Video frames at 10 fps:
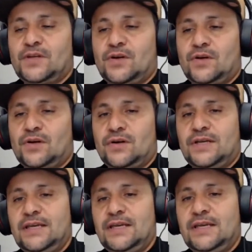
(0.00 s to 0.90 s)

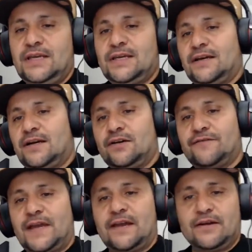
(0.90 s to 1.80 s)
or if
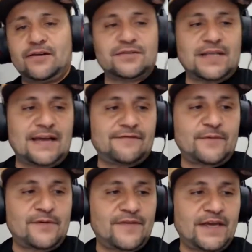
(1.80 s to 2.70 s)
Aaron goes live
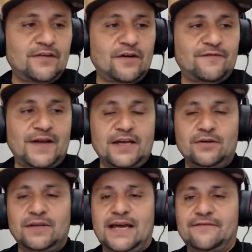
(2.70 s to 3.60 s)
from an event, or if I
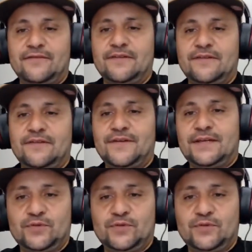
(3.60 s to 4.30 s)
go live from an event, we'll be